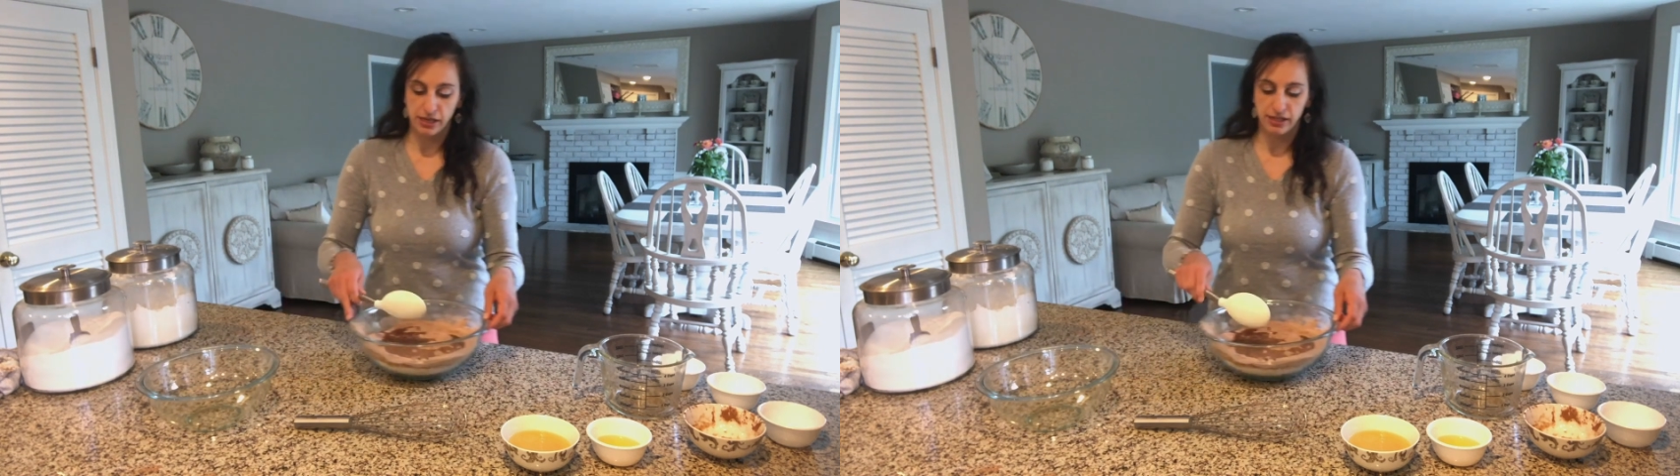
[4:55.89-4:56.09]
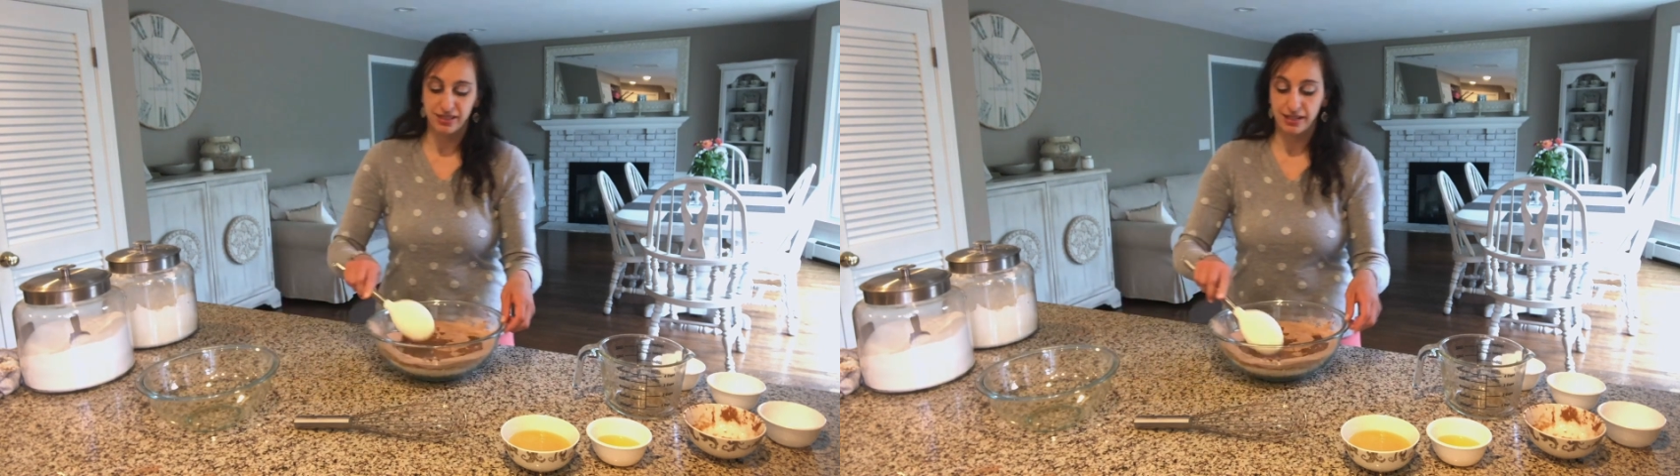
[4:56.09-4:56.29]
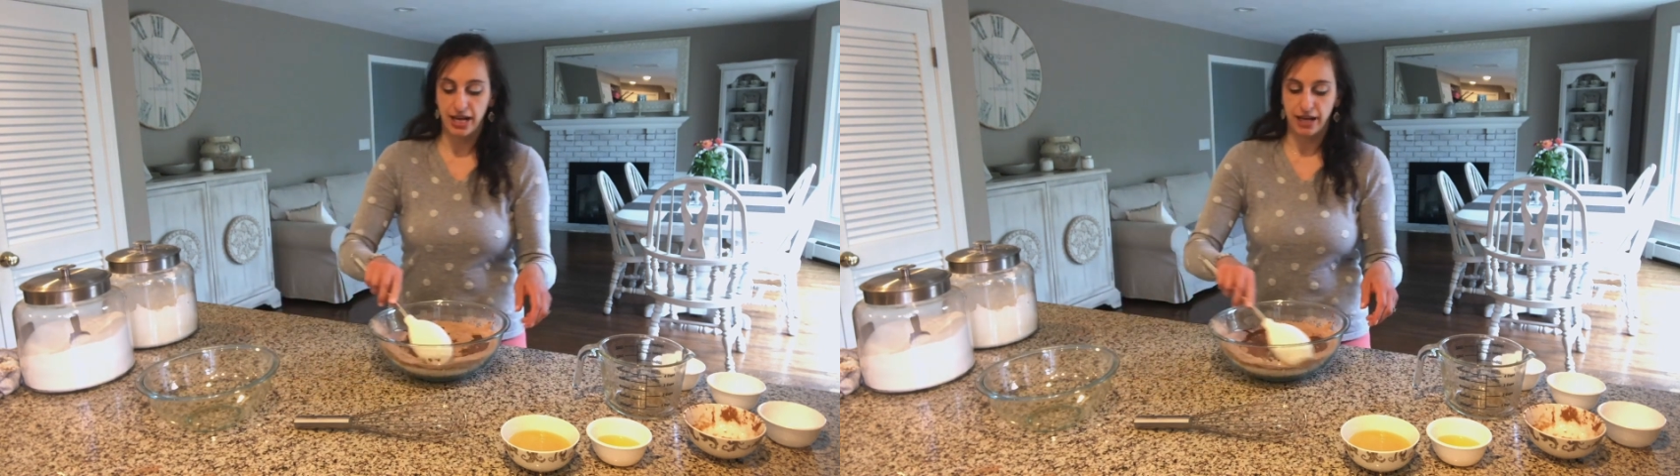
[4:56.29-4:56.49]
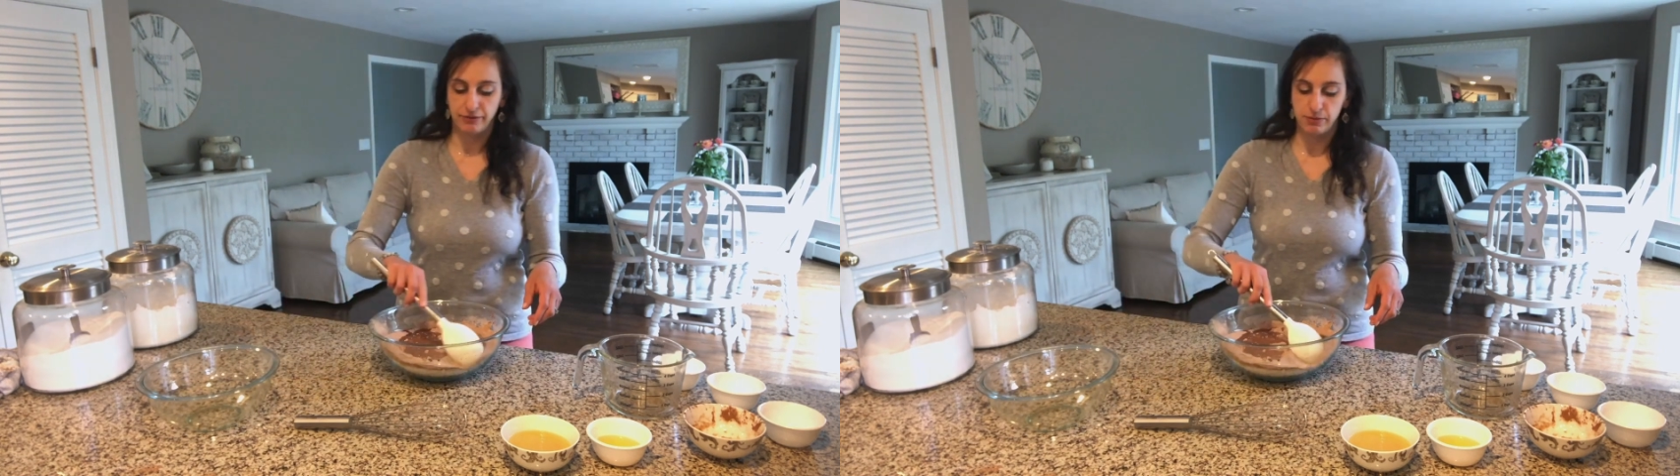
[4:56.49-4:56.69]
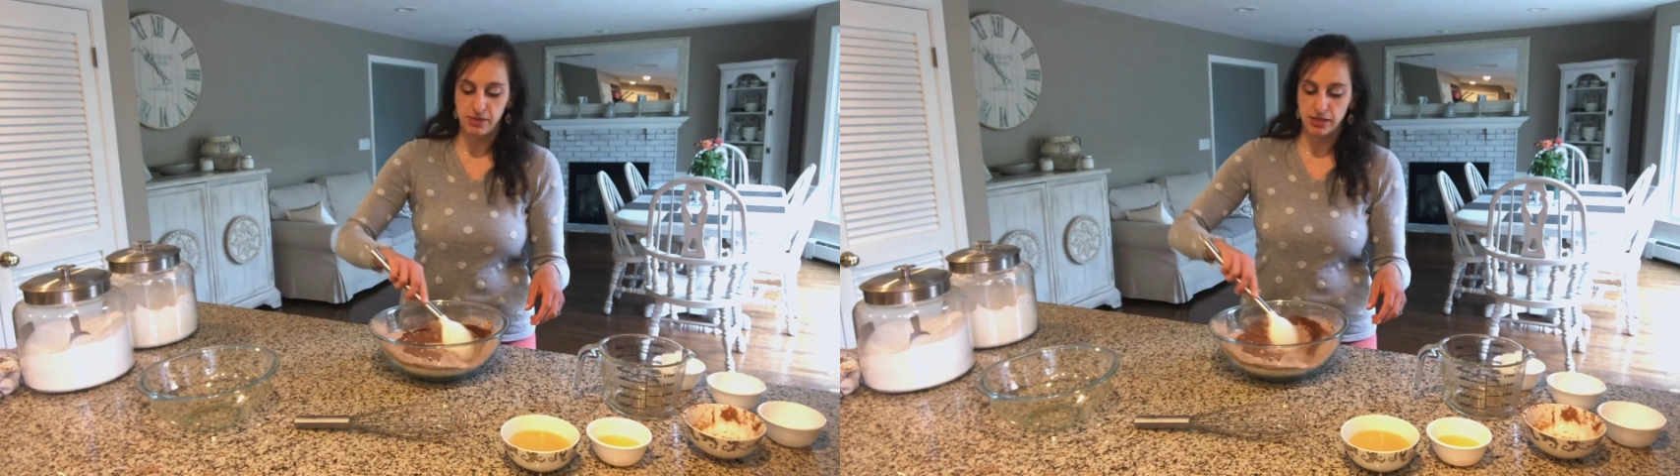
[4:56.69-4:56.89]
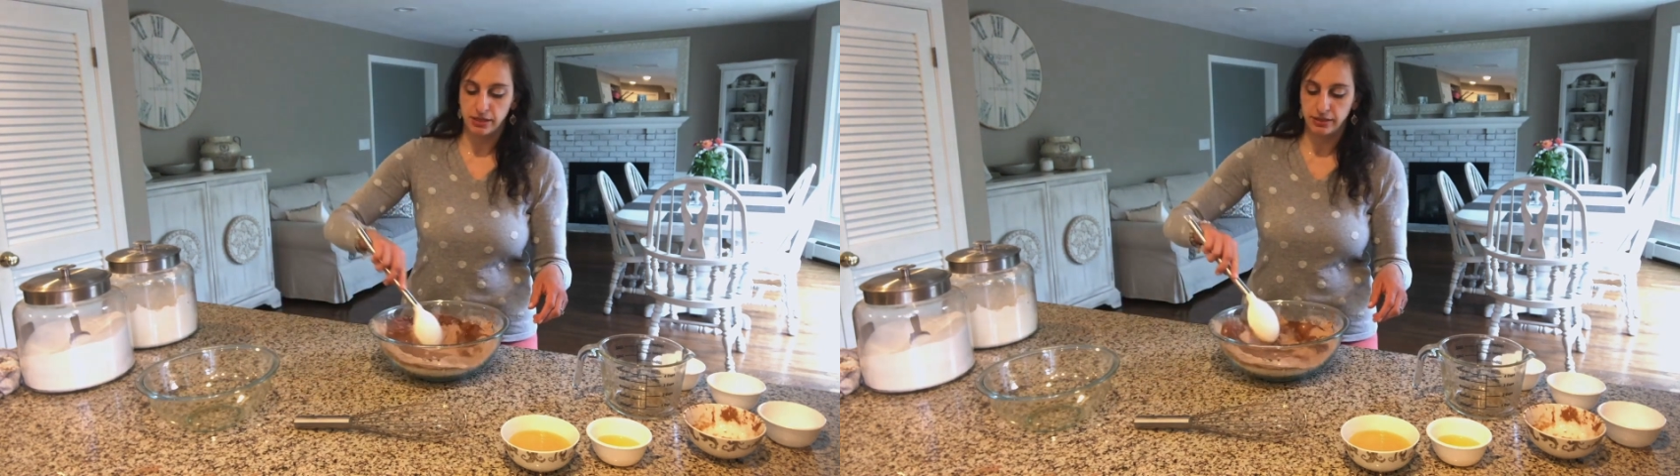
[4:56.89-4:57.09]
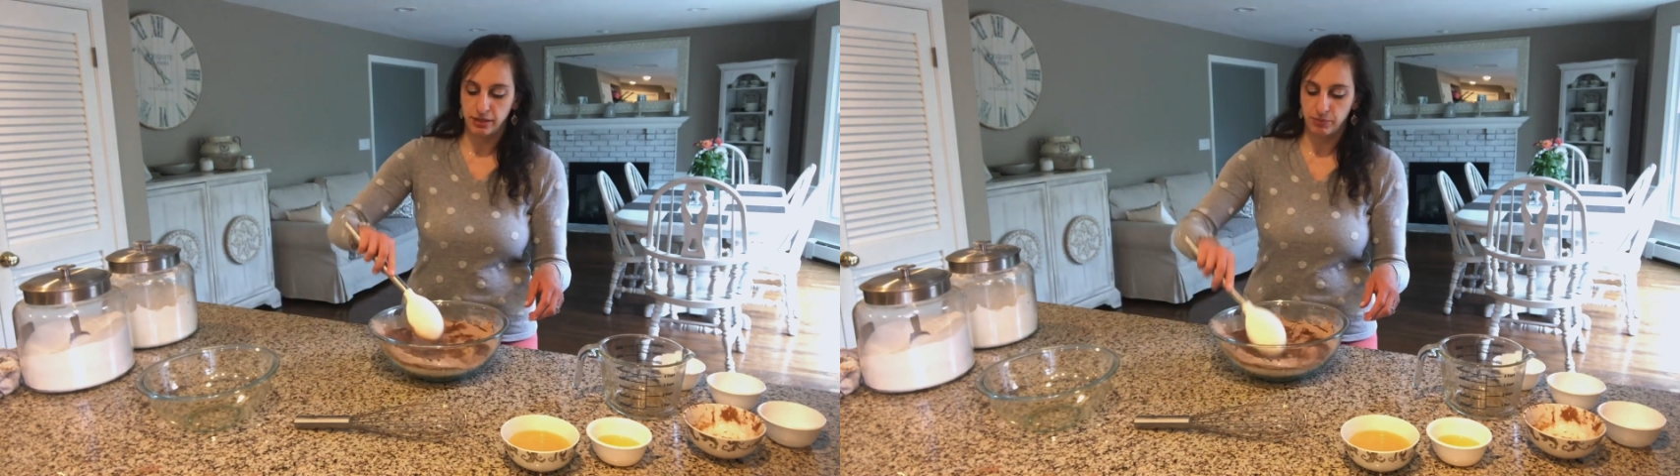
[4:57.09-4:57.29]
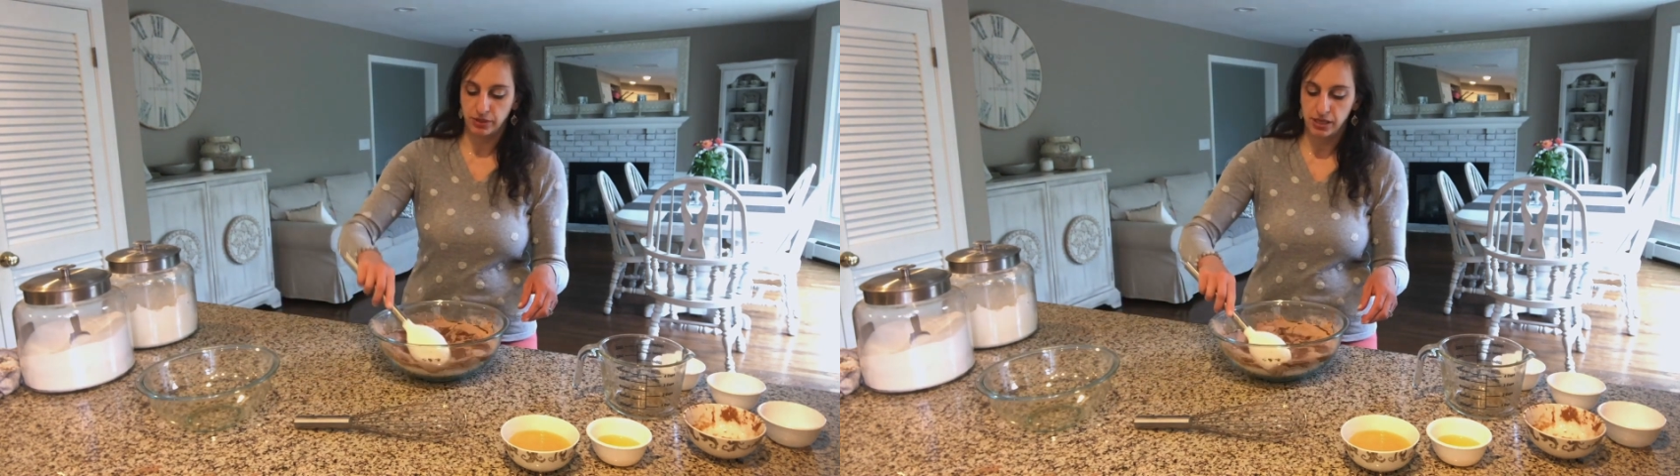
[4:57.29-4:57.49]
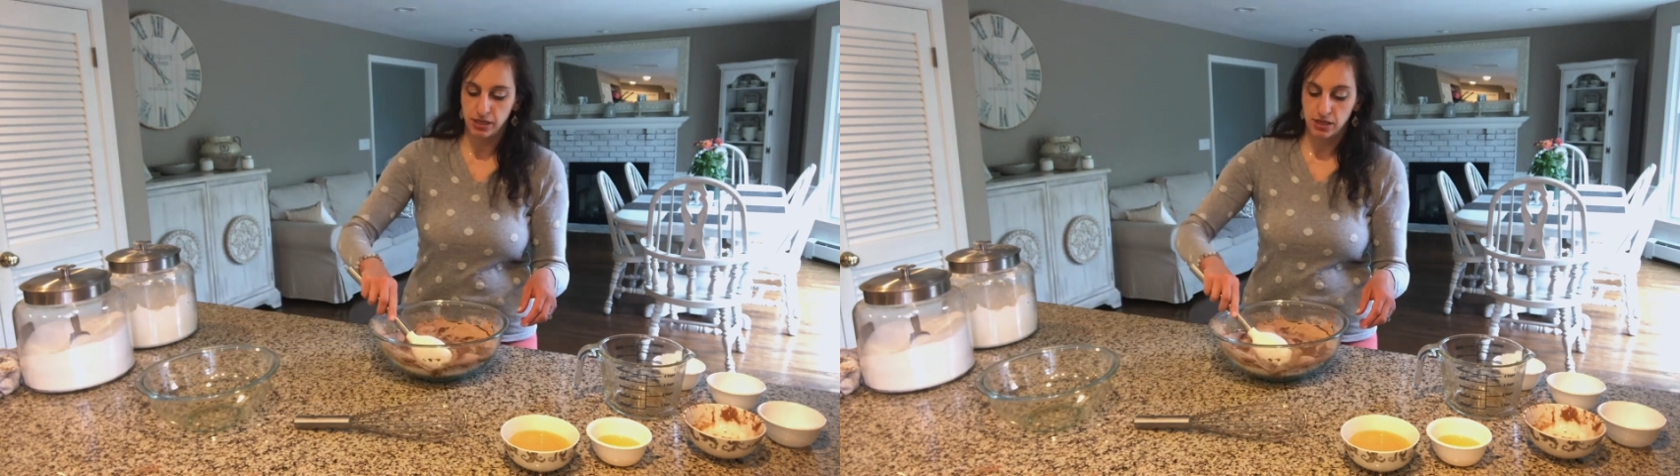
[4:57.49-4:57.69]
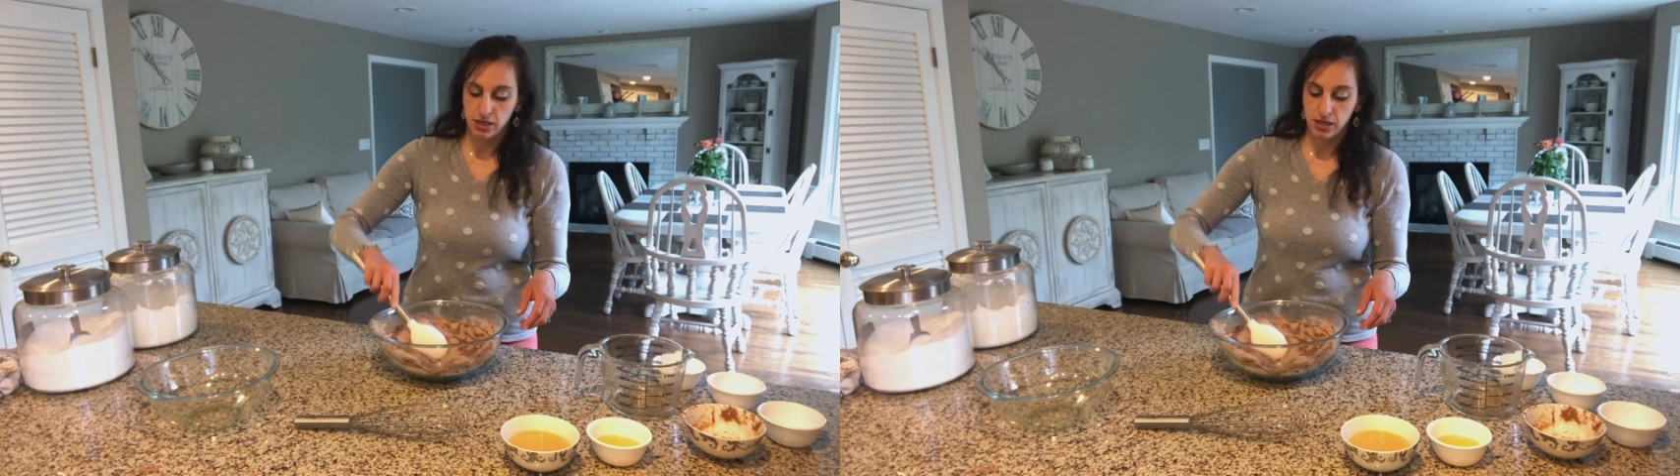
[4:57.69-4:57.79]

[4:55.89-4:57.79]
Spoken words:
It doesn't have to be done separately.